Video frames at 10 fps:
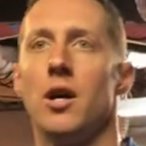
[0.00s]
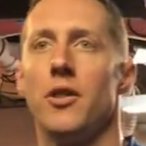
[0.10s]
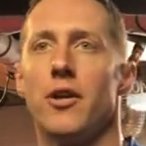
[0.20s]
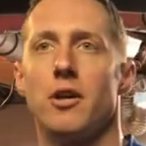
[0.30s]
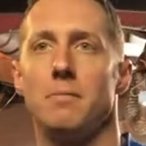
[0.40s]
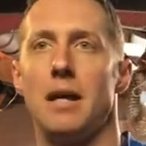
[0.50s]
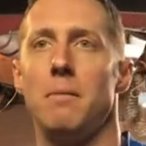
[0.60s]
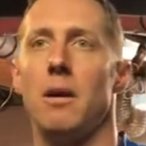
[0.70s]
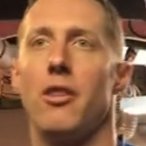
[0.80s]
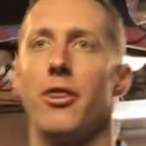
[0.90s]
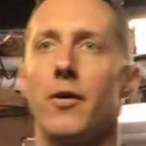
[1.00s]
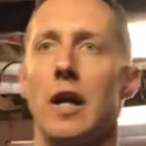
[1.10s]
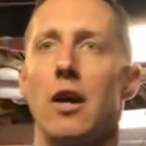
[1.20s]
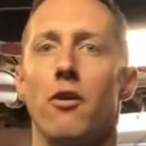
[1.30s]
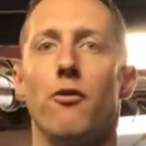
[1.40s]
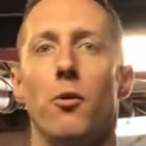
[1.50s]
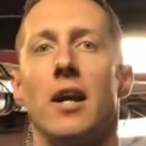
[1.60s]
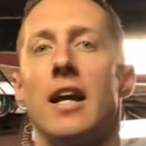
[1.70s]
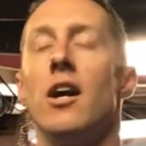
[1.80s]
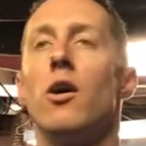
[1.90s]
there's maybe 30 or
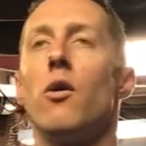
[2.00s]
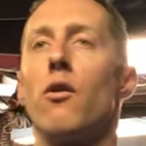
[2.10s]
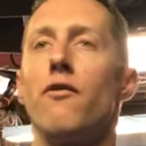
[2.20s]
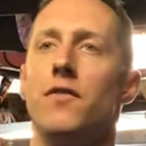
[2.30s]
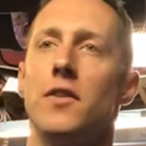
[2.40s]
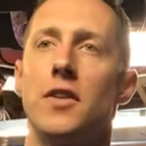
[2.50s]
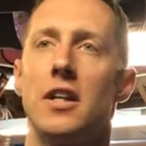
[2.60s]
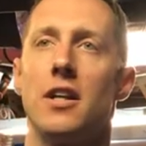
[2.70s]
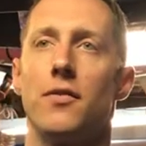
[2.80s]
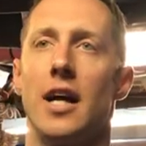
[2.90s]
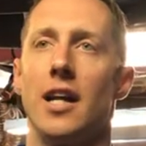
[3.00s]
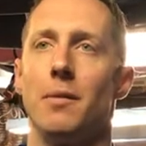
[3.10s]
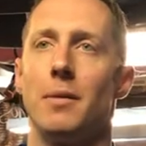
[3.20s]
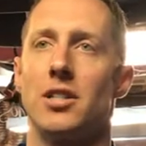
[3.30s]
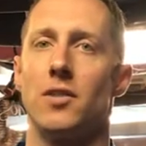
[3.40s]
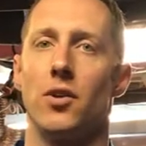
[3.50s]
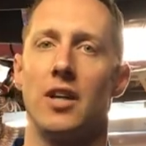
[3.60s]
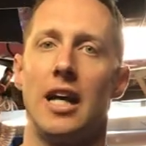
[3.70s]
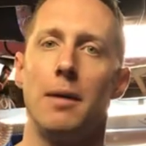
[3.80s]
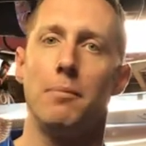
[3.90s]
40 or 50 different elements of your
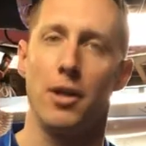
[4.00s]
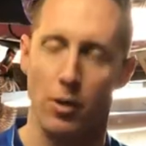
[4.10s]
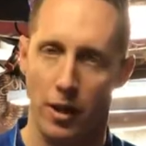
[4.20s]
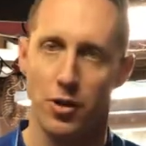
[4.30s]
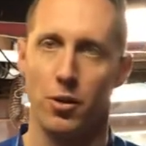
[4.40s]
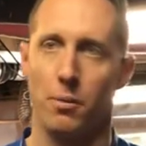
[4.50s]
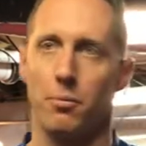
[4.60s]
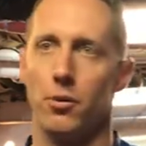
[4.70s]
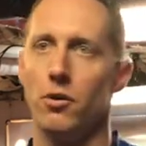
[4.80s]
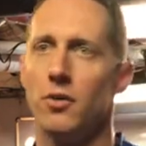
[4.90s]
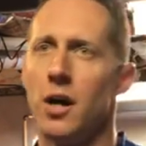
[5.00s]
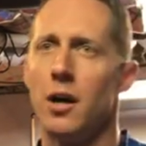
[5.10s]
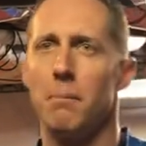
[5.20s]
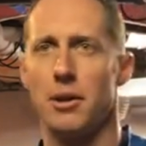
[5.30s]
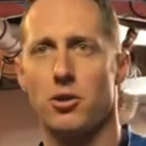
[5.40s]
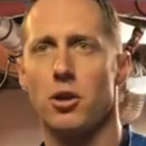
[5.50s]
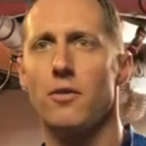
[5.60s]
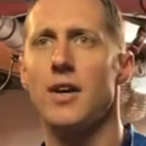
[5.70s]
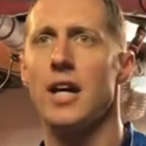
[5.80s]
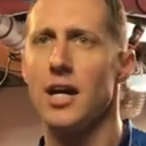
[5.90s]
game that you need to improve, but
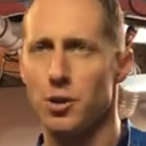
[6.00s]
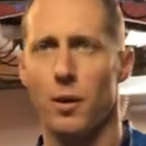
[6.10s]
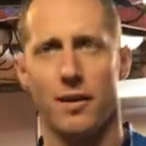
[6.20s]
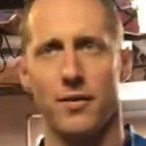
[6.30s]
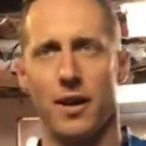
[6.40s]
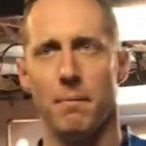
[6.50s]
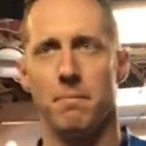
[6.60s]
serving is one of them.